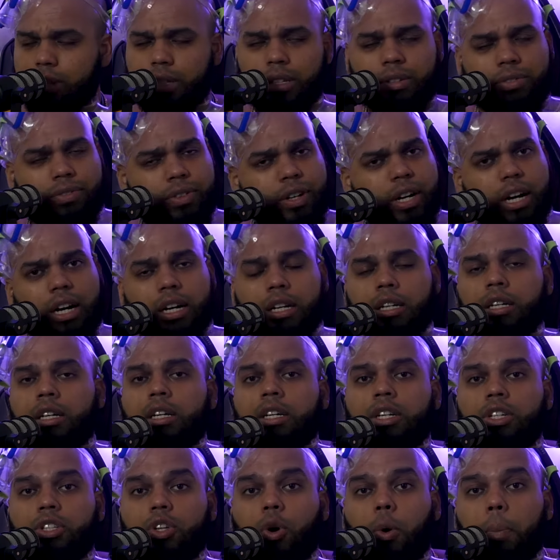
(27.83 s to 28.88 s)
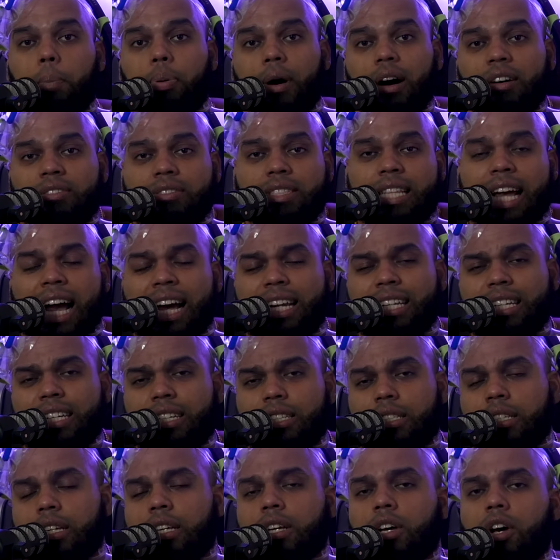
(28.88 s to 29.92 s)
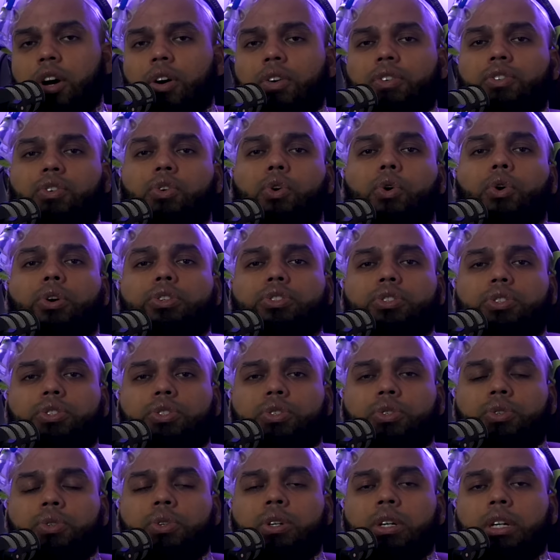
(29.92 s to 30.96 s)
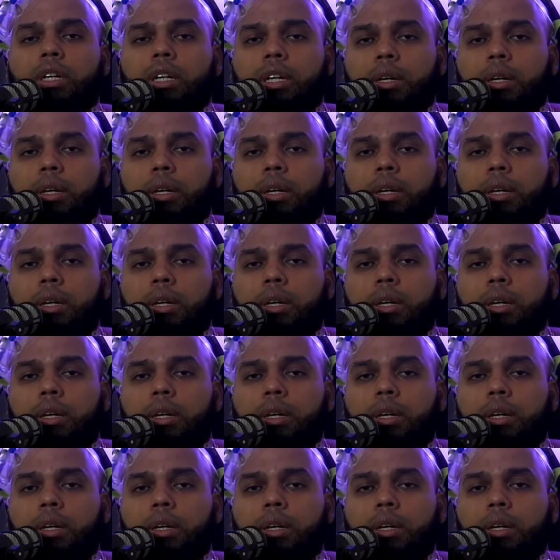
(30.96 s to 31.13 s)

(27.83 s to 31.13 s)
Fuck. You know who Puff Daddy is? Of course you do.